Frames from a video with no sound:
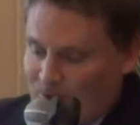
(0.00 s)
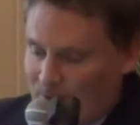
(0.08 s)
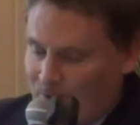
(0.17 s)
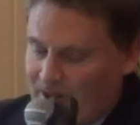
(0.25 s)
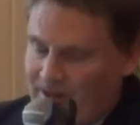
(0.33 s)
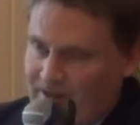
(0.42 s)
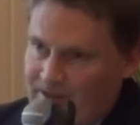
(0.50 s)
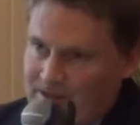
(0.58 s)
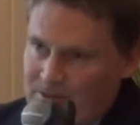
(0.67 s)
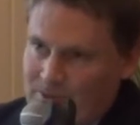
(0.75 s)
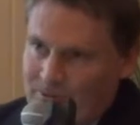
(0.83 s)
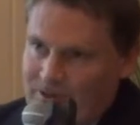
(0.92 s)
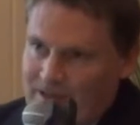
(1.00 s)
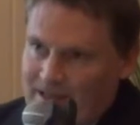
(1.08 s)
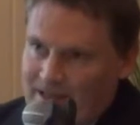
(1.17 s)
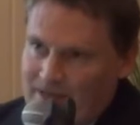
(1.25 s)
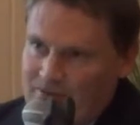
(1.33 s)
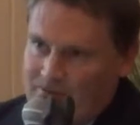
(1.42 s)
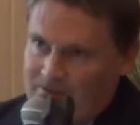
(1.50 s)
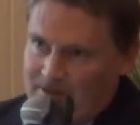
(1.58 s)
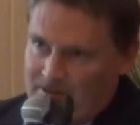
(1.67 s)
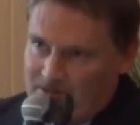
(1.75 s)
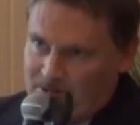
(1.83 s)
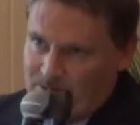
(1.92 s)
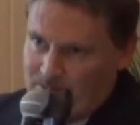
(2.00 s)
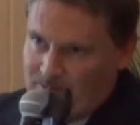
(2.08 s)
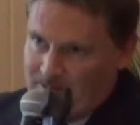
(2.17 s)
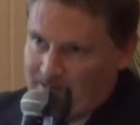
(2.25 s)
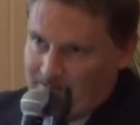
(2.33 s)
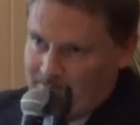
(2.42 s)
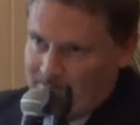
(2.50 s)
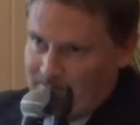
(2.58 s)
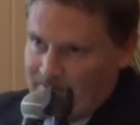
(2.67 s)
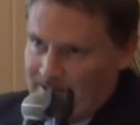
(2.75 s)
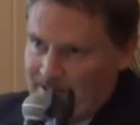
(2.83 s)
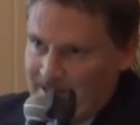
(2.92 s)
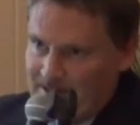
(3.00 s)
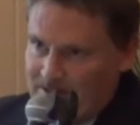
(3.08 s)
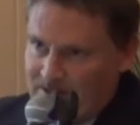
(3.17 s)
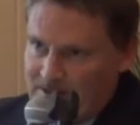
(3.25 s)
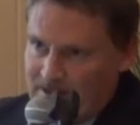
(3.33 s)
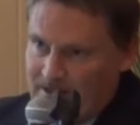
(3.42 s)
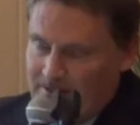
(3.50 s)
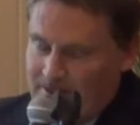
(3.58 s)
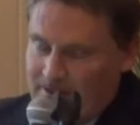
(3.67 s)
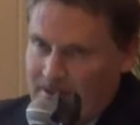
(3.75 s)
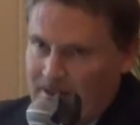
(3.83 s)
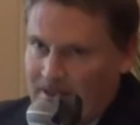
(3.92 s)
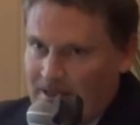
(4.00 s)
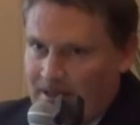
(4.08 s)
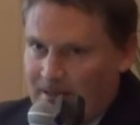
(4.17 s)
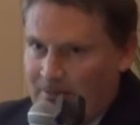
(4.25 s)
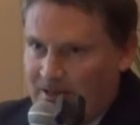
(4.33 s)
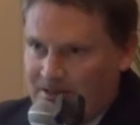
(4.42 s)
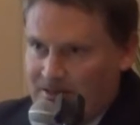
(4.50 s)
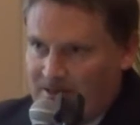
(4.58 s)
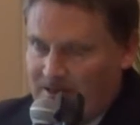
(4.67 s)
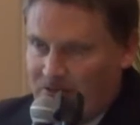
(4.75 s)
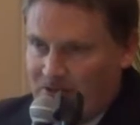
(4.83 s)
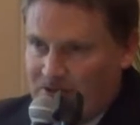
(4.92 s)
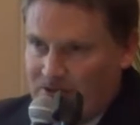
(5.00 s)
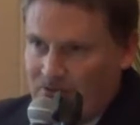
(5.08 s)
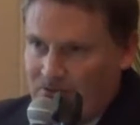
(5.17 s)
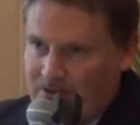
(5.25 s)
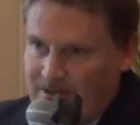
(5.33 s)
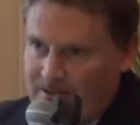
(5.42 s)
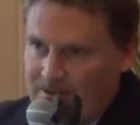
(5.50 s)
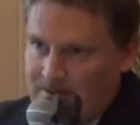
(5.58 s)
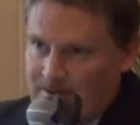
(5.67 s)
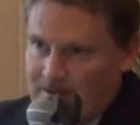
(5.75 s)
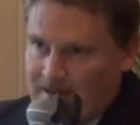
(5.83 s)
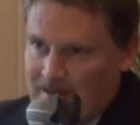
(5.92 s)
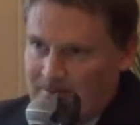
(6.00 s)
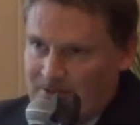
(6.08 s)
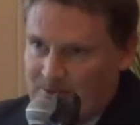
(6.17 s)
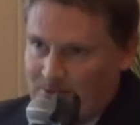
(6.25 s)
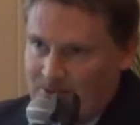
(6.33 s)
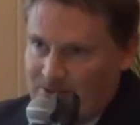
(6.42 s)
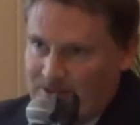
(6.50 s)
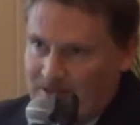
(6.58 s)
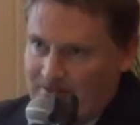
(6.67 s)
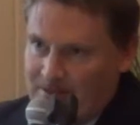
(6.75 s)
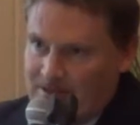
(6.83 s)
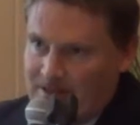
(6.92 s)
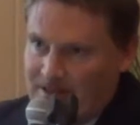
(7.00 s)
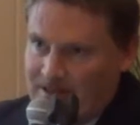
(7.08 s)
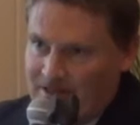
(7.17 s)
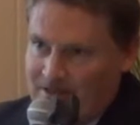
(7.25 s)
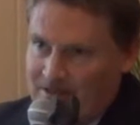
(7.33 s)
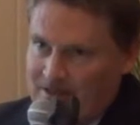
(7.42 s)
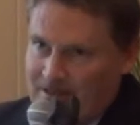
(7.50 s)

one of the things we want to add for the new NEED Act is to have a basically a risk-free small savings account